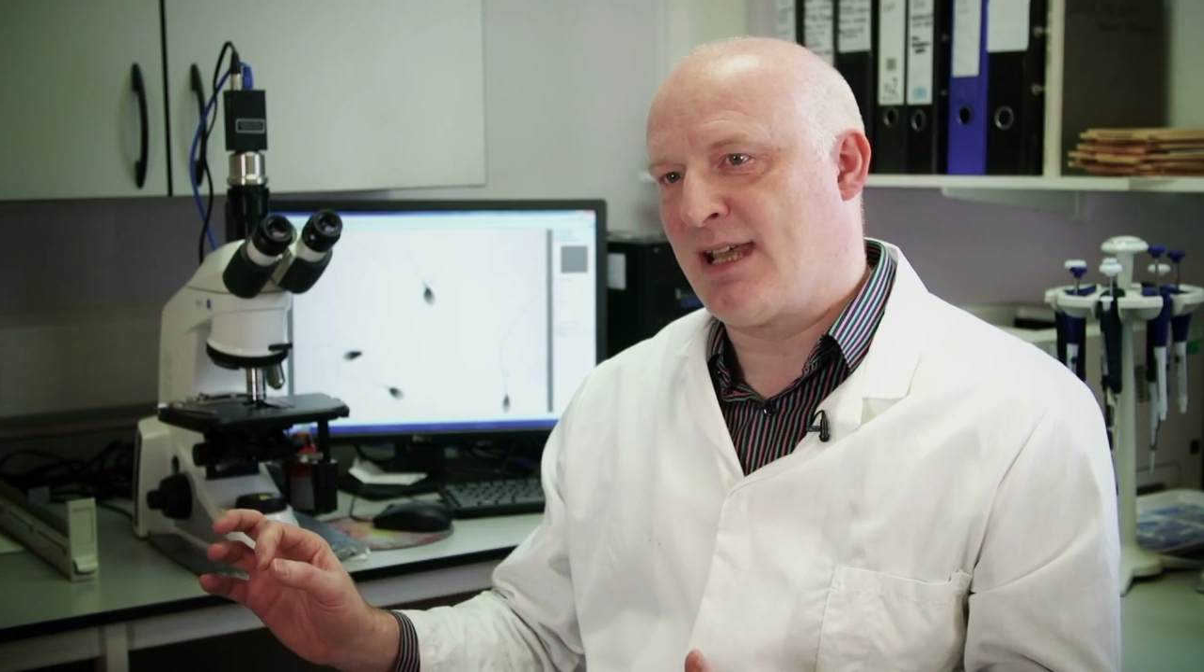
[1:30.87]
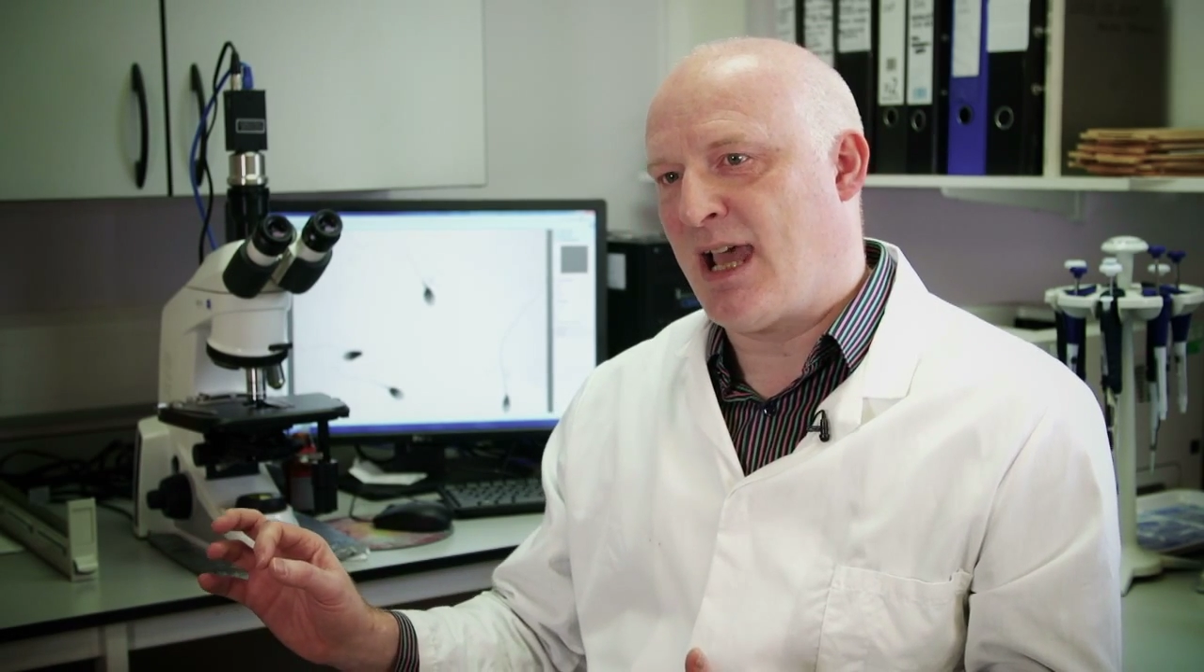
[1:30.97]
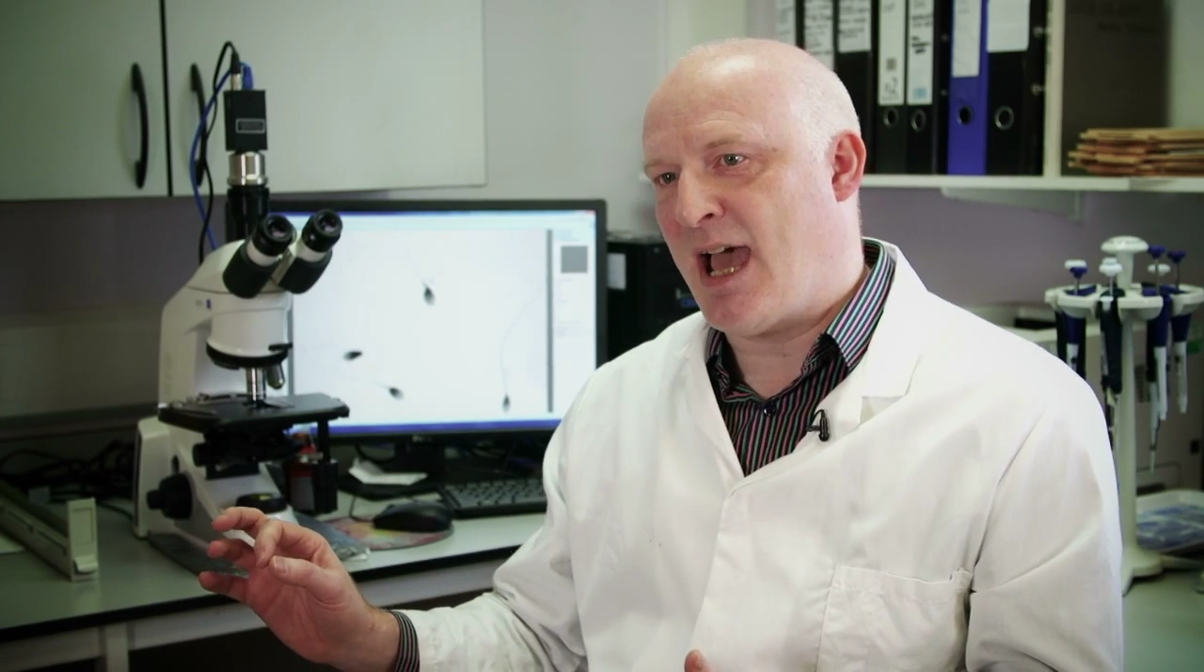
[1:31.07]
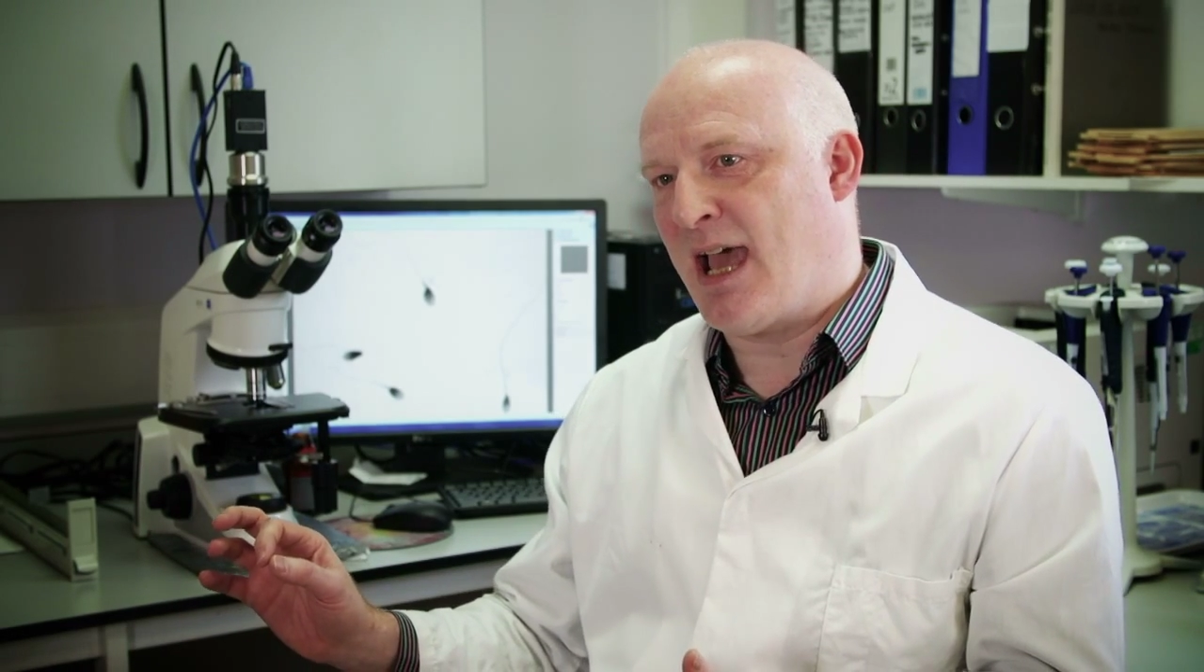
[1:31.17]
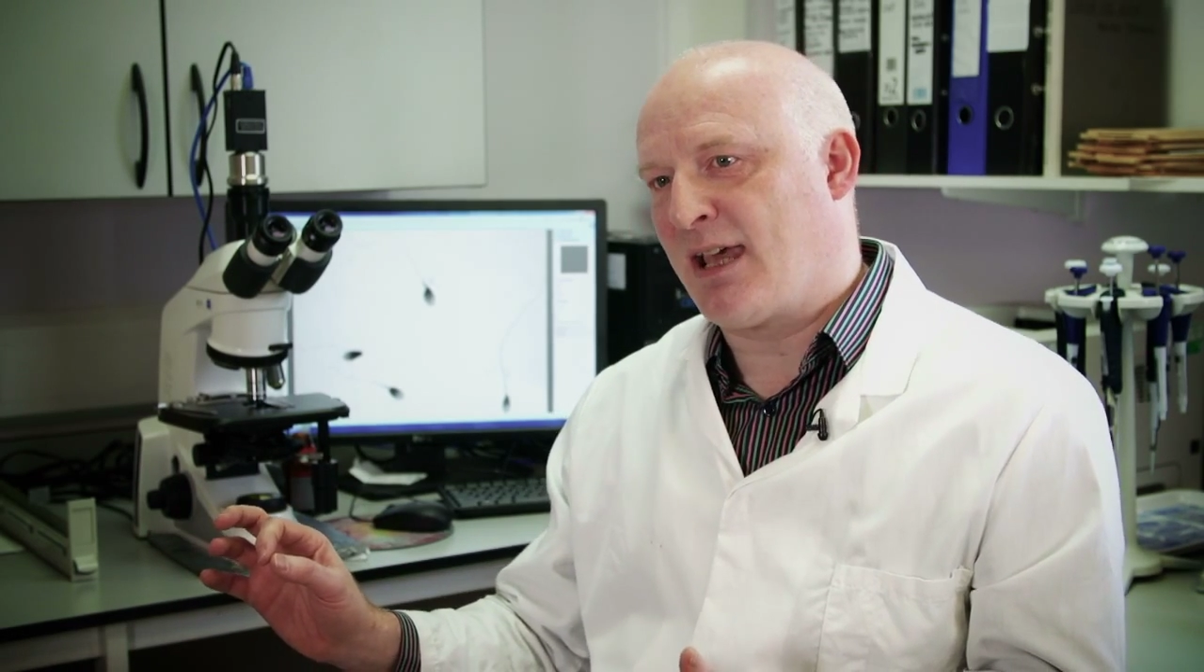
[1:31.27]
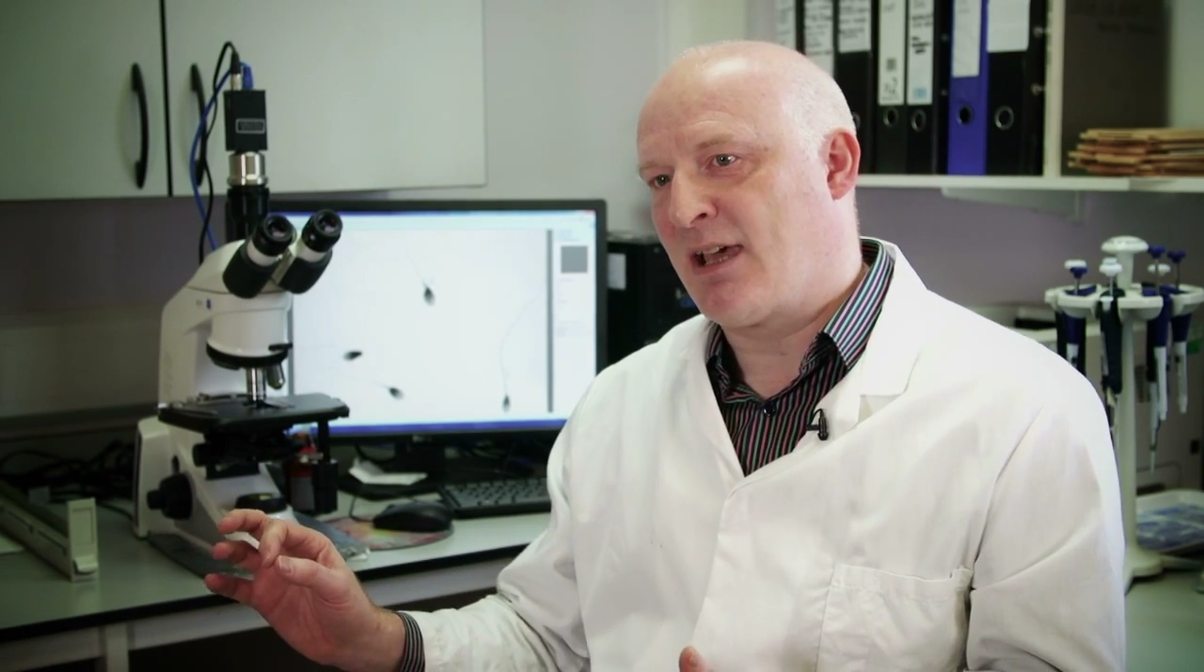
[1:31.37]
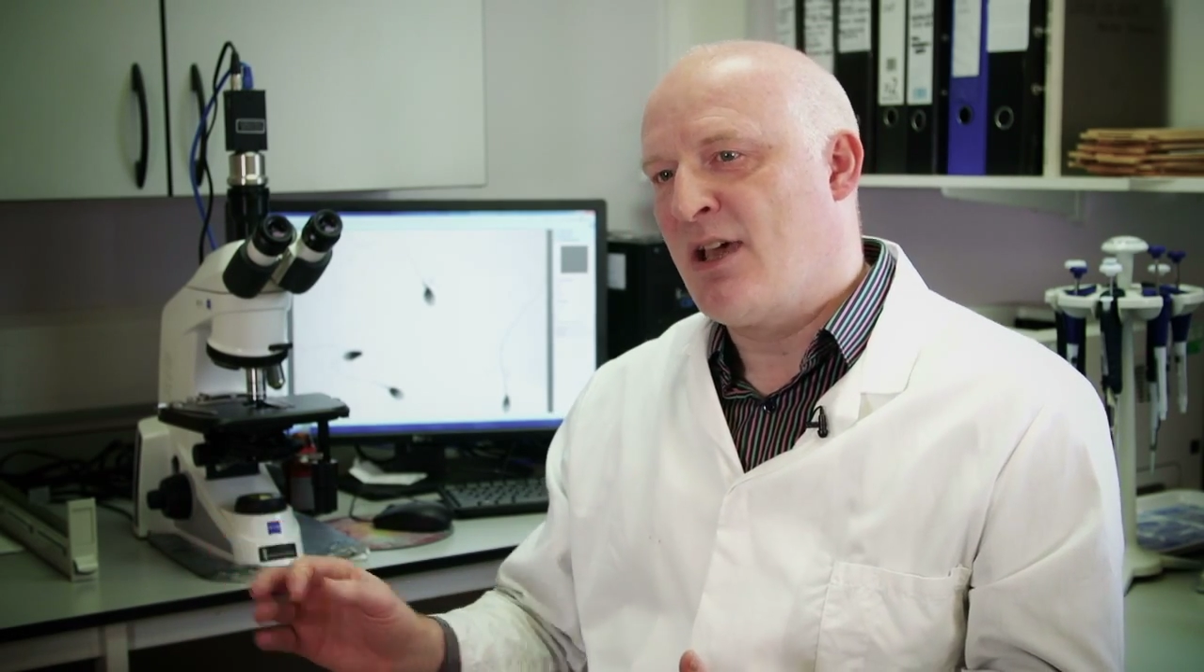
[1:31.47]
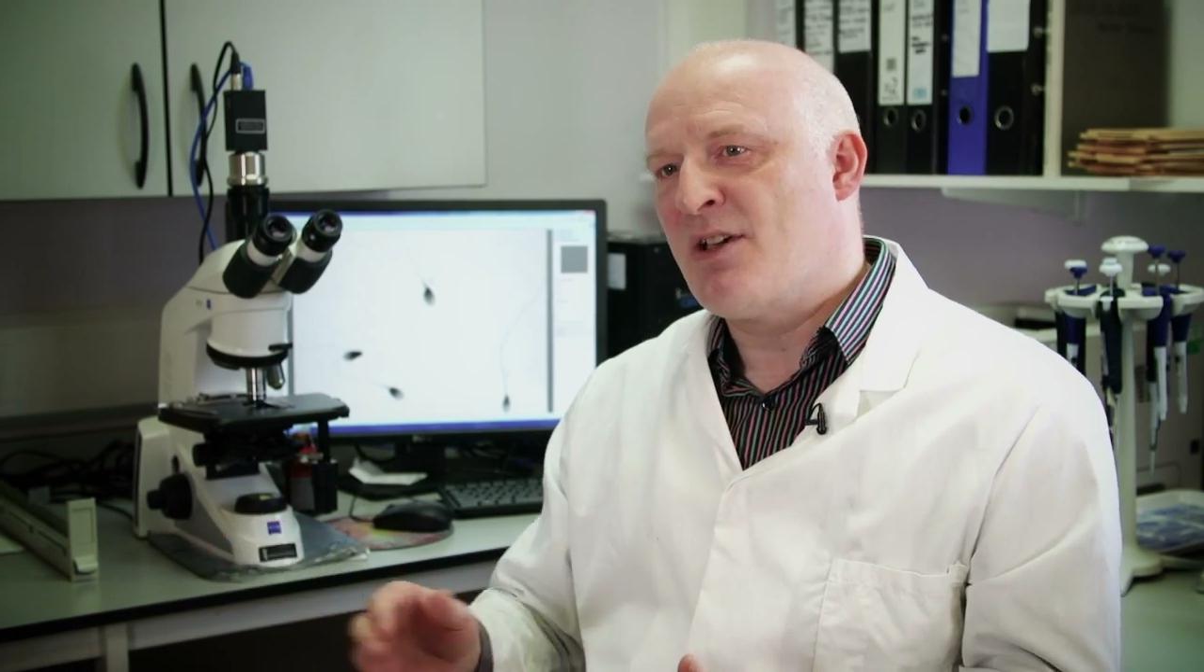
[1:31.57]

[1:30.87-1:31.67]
the egg.